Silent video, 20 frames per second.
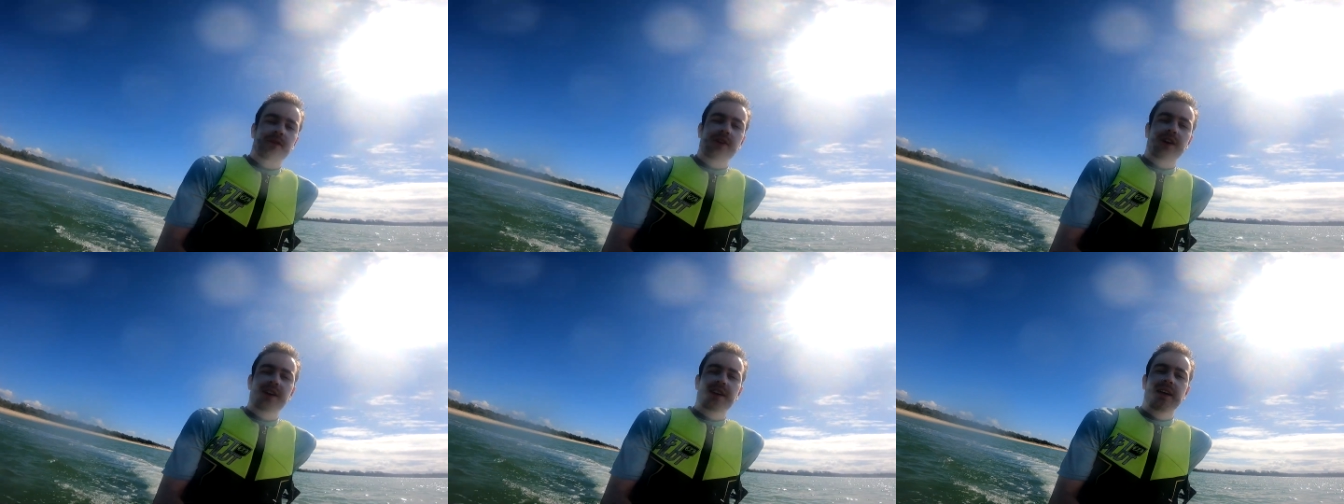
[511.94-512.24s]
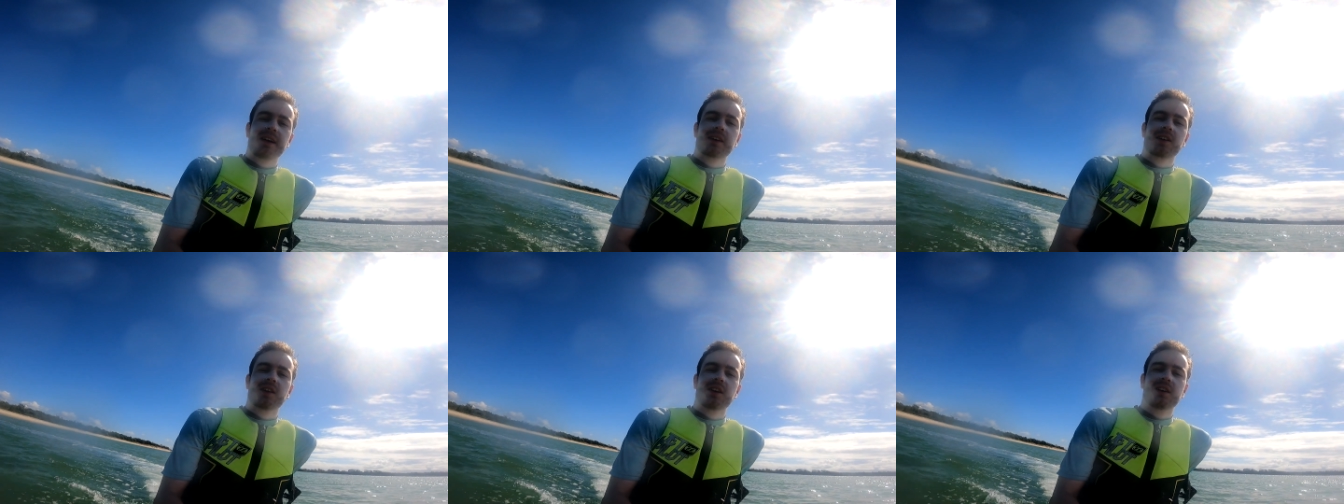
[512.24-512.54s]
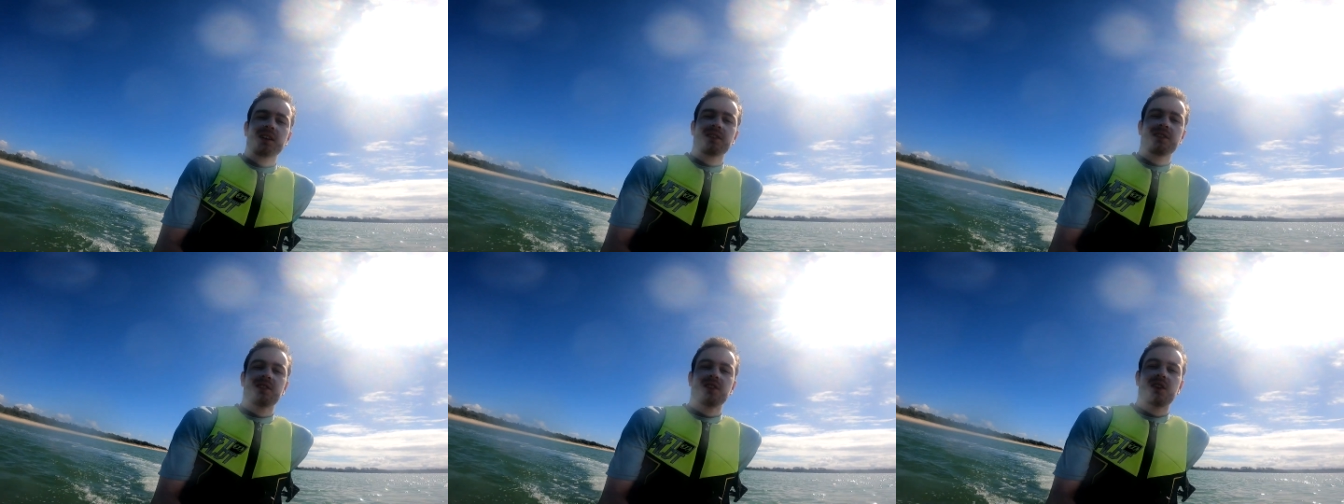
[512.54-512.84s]
the rundown
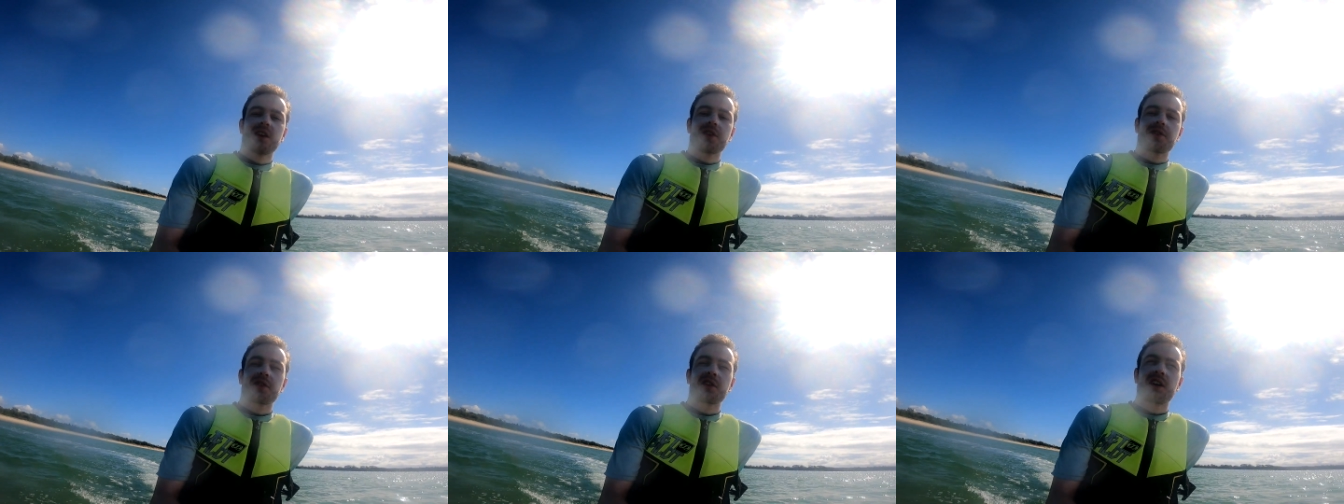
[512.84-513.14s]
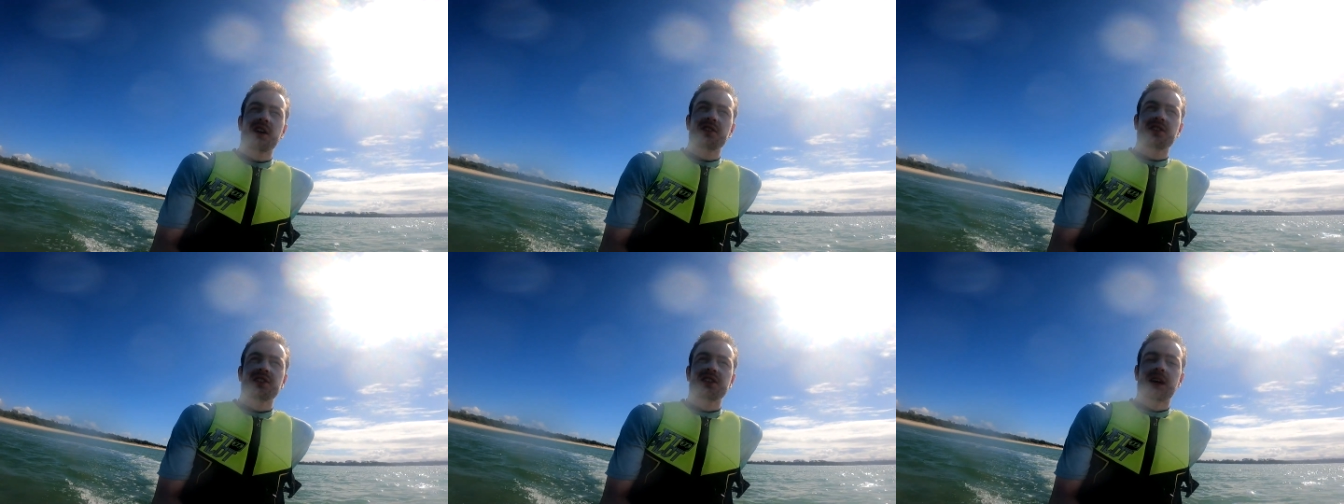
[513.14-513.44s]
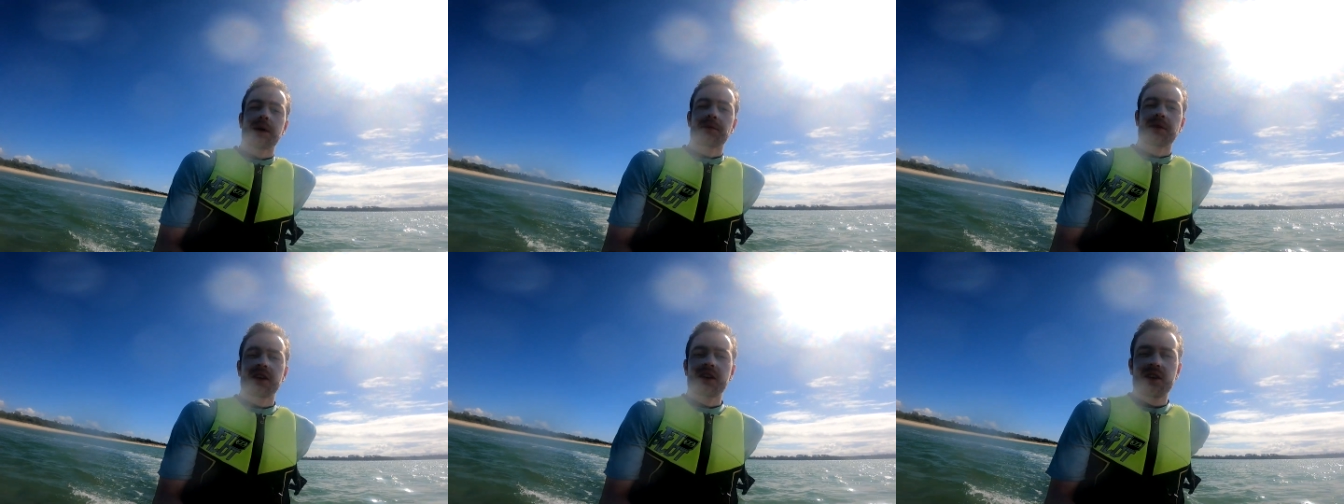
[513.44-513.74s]
guys. You know, I thought I would just
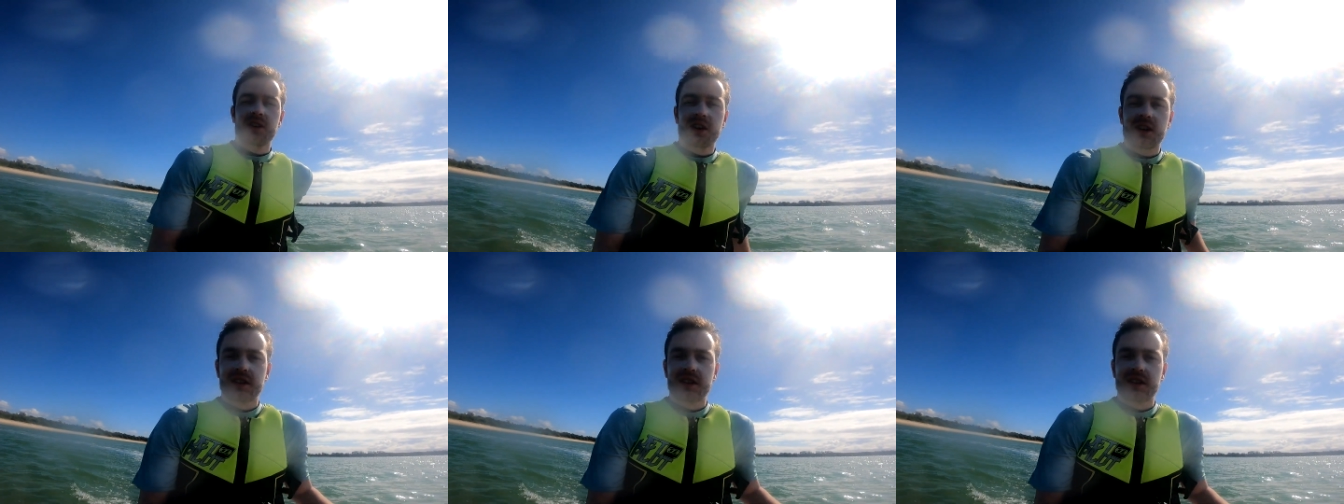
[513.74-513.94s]
update you